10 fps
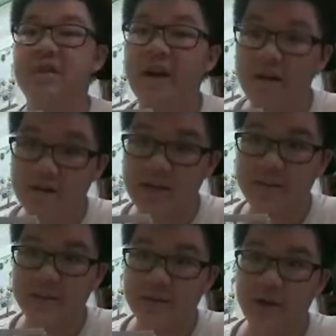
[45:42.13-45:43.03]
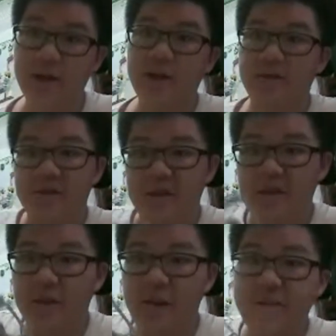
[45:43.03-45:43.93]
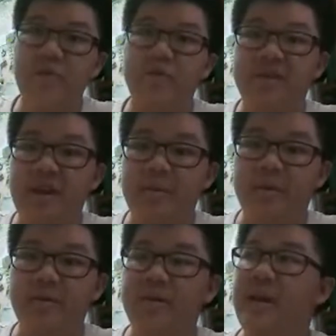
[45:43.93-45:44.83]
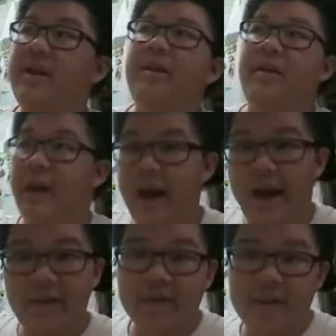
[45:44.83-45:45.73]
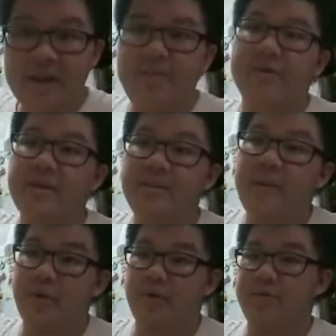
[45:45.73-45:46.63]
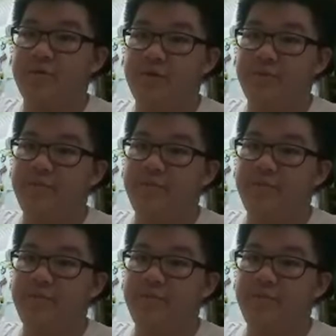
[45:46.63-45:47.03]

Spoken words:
dining table, the living room table, and the tables in my brother's room.